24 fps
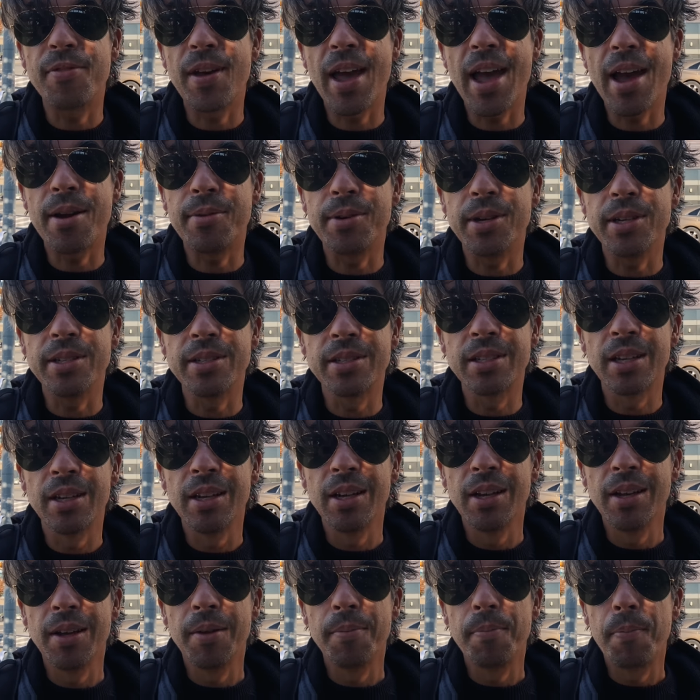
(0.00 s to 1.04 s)
hours.
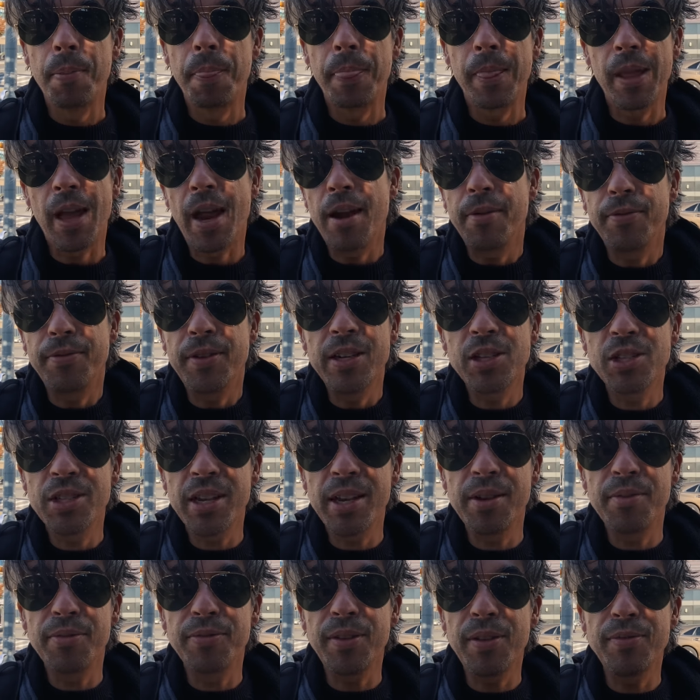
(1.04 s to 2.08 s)
I finished
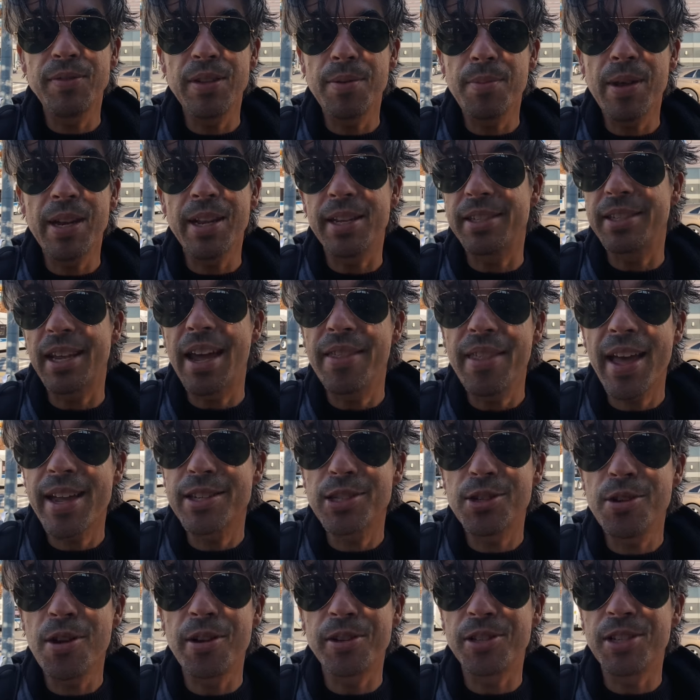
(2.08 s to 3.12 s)
it in 50 minutes, and
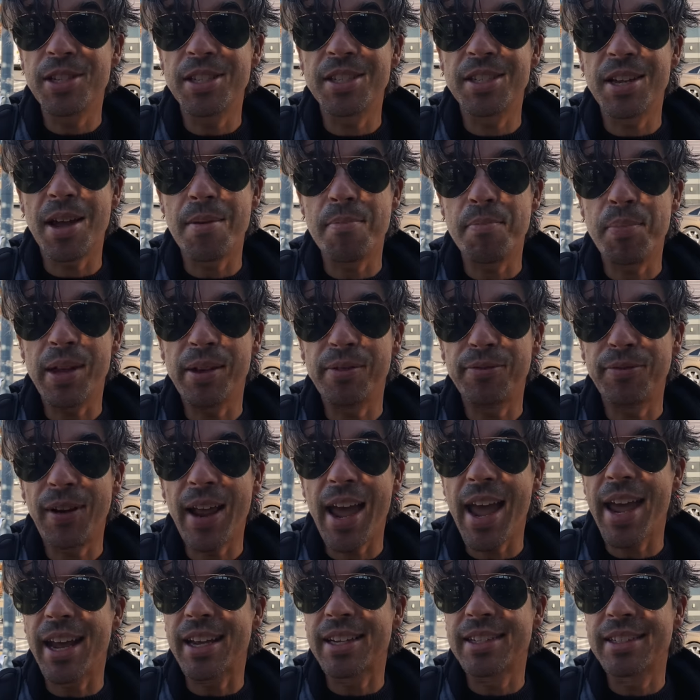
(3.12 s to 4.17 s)
that's not just some big
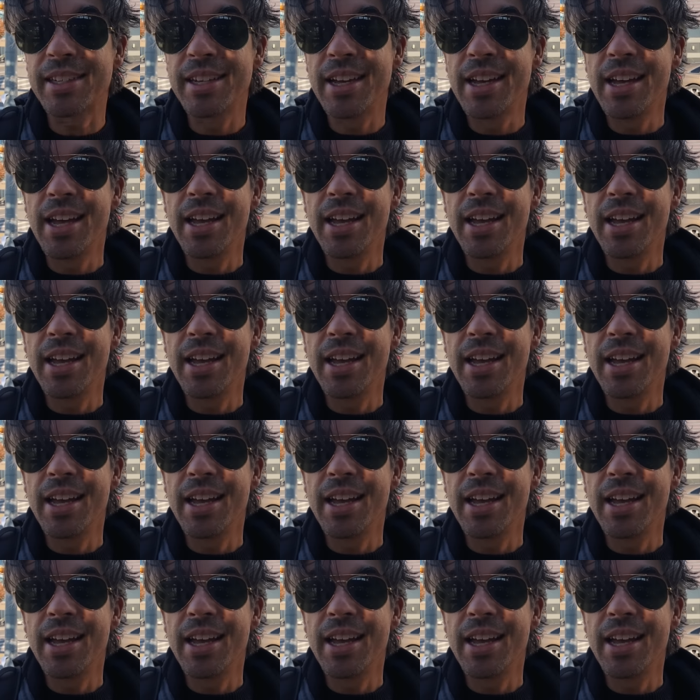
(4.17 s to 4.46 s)
flex.